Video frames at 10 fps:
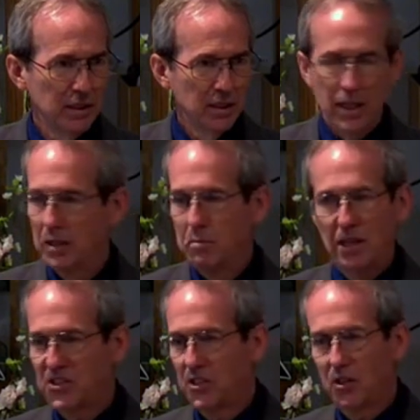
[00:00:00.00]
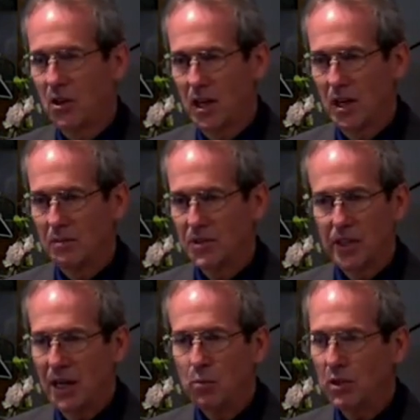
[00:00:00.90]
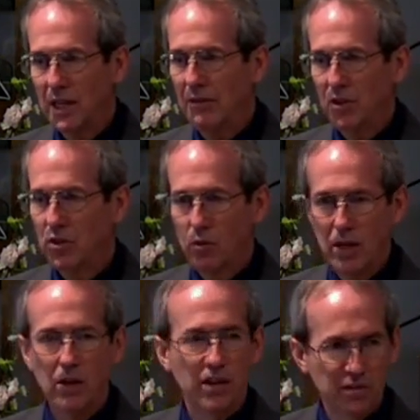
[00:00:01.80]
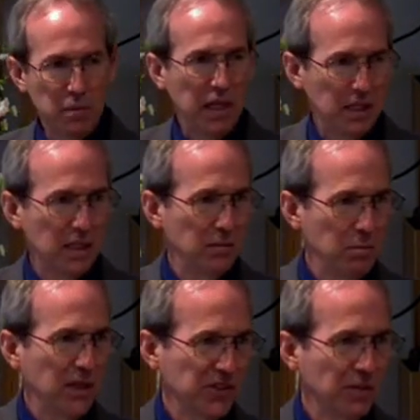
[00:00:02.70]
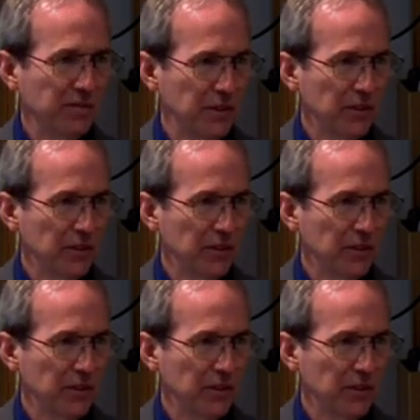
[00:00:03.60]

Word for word: and messed it all up. See, I wouldn't have a career if man didn't mess up food.